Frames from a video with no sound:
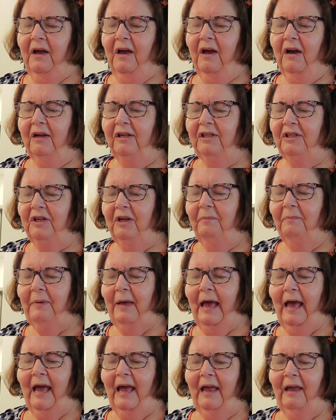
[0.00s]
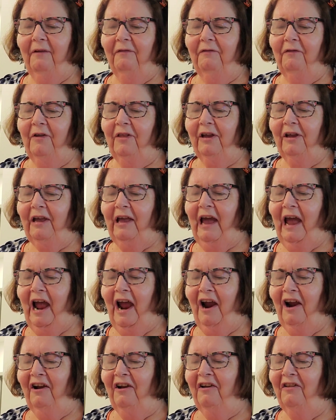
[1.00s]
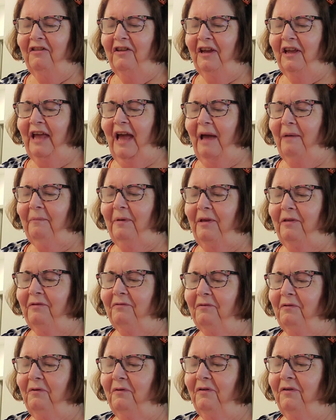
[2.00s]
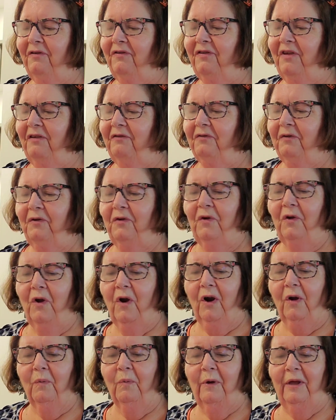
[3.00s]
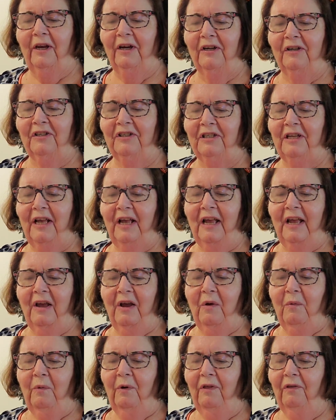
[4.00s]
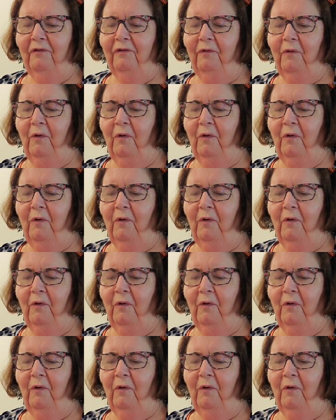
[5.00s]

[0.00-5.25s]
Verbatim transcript: Hugs goodbye for the car that got me through the central New York winters with